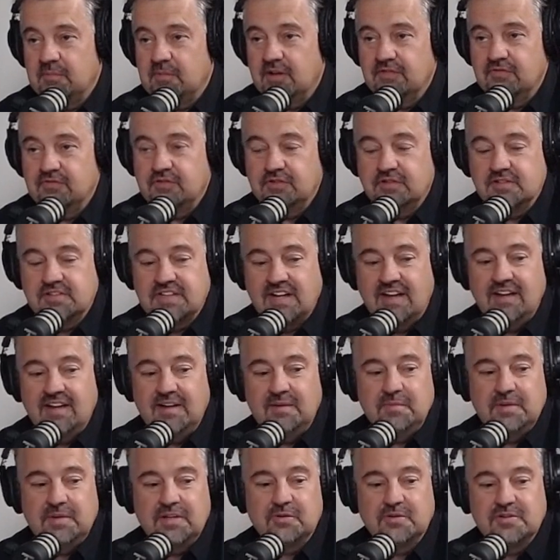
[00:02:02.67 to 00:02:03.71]
full-time?"
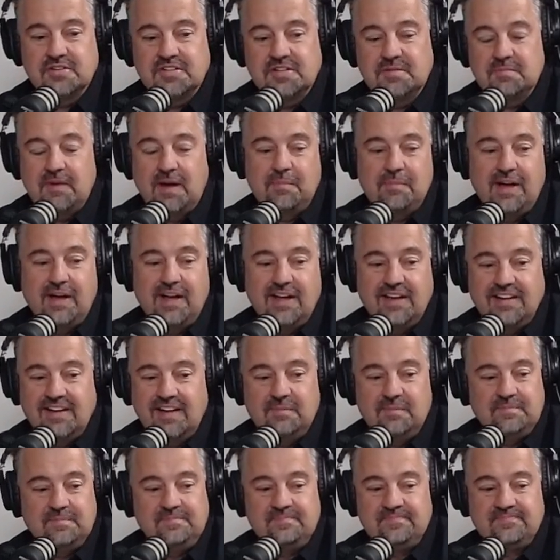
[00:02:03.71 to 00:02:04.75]
And of course, in my mind, I
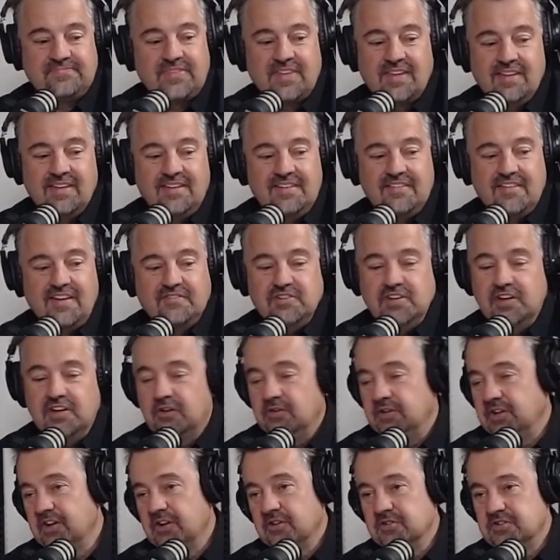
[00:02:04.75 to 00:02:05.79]
have no
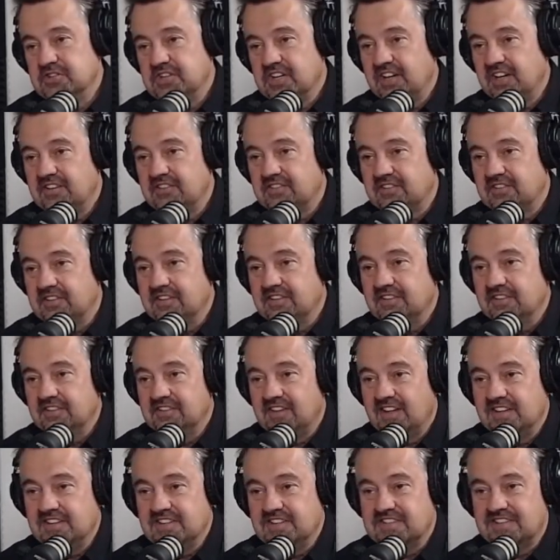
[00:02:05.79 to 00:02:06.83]
negotiating skills.
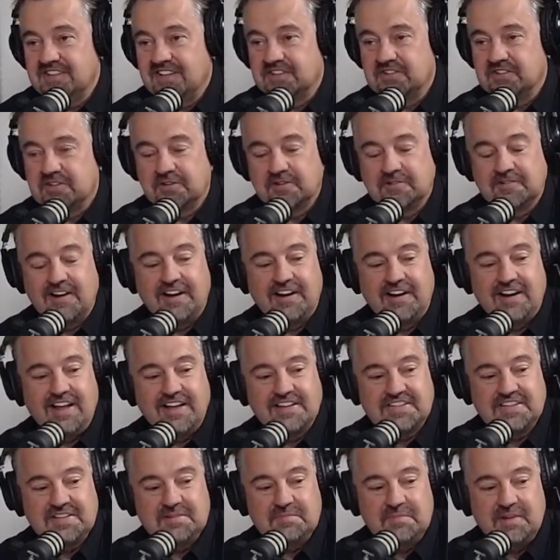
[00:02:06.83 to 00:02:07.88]
I turned around and
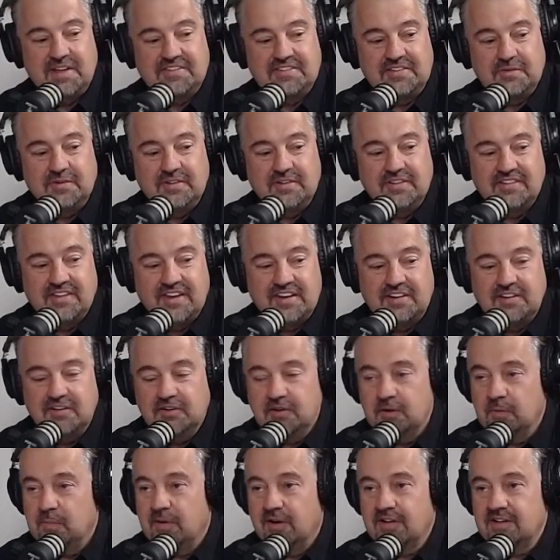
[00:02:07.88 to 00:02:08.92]
asked him. I said, "Well, does that include
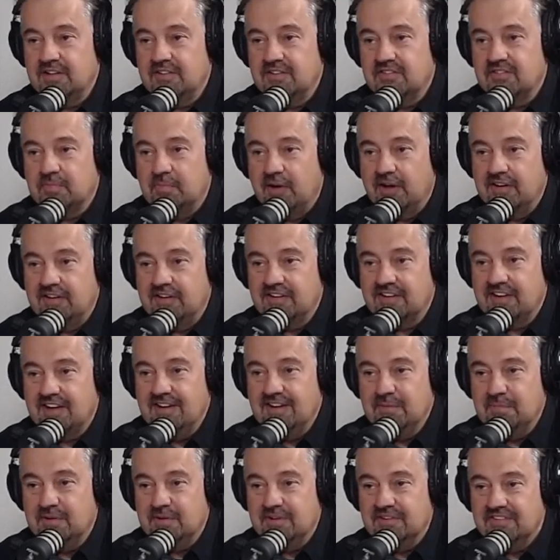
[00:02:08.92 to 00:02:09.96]
a parking spot on
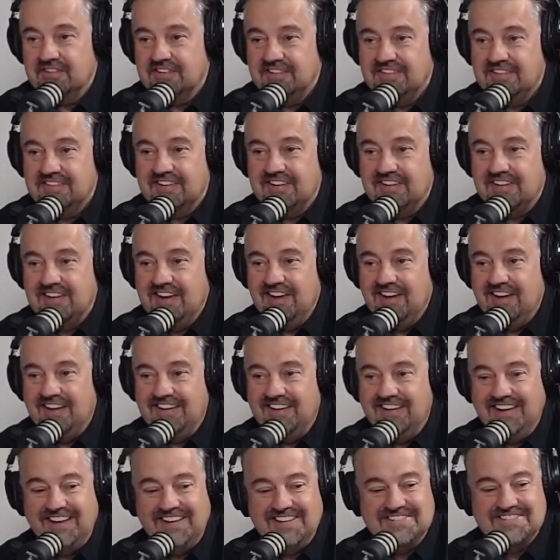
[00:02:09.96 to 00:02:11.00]
campus?" And he said, "Yeah."
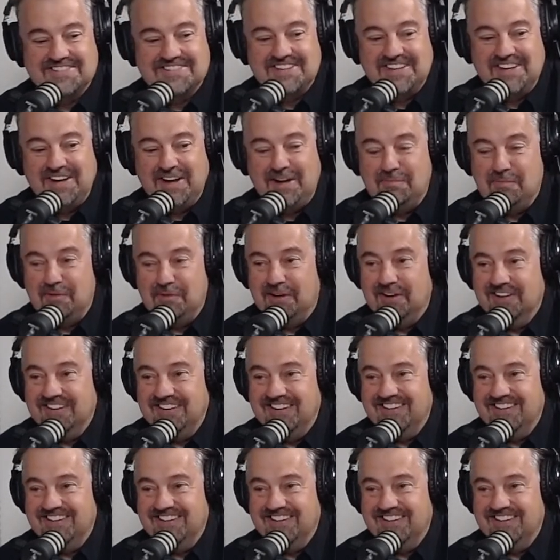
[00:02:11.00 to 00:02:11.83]
And I said, "I'm all in."